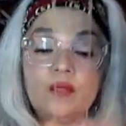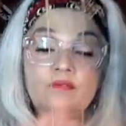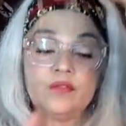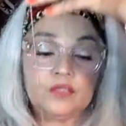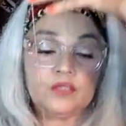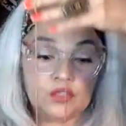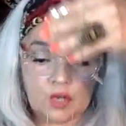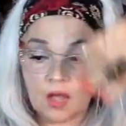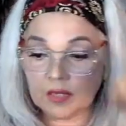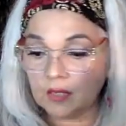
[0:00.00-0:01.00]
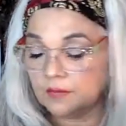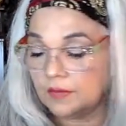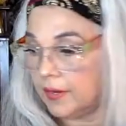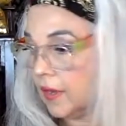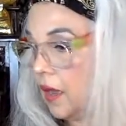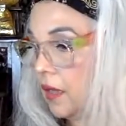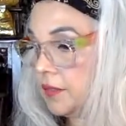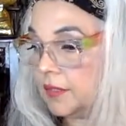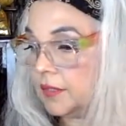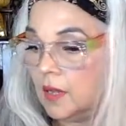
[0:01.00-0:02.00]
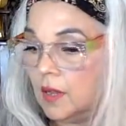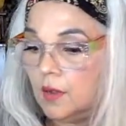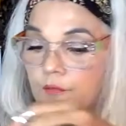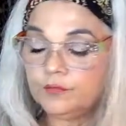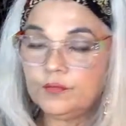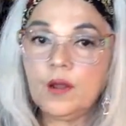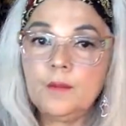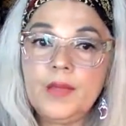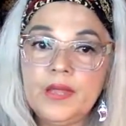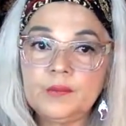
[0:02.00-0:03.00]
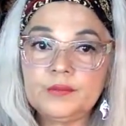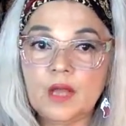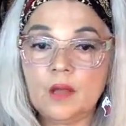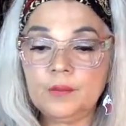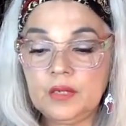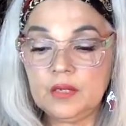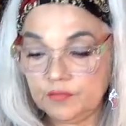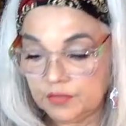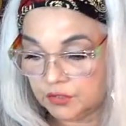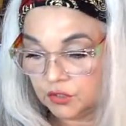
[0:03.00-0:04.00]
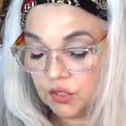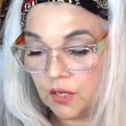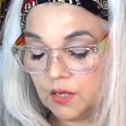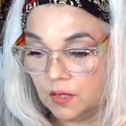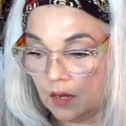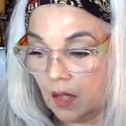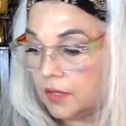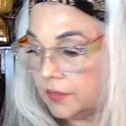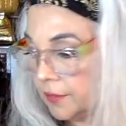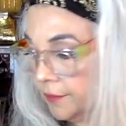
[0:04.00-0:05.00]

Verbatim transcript: a vintage locket that I got from Makeup Zombie in a vintage in a lot